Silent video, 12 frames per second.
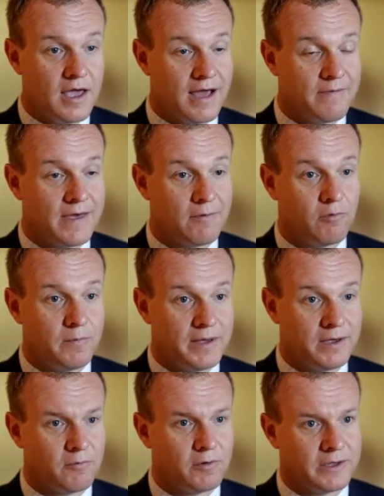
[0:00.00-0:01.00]
and that will
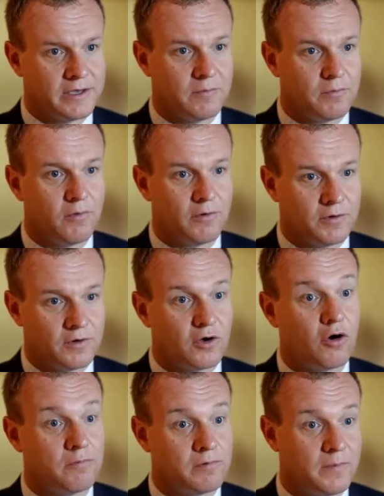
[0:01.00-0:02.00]
be an important
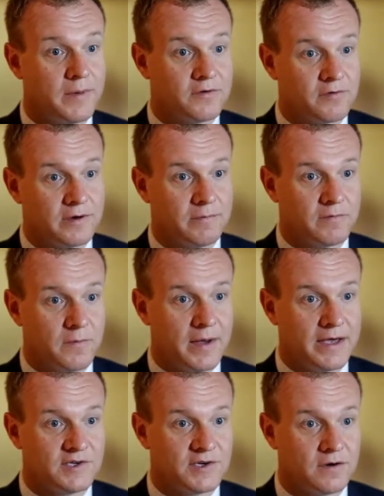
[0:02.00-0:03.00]
complementary
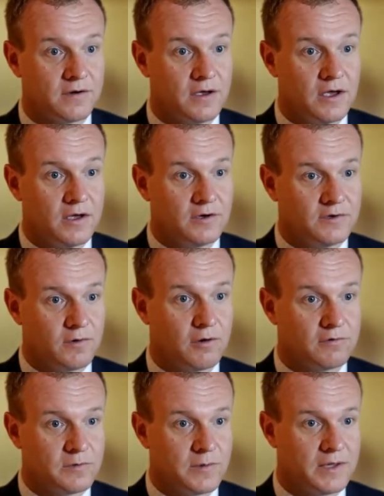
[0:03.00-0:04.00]
information to
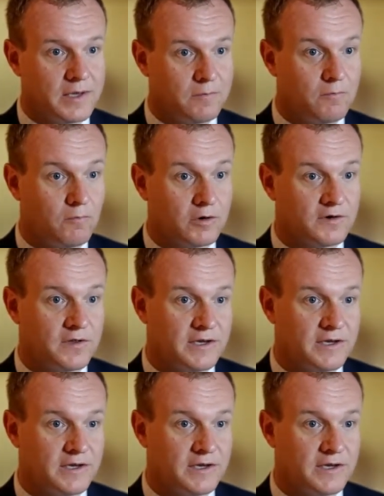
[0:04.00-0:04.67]
ultimately what do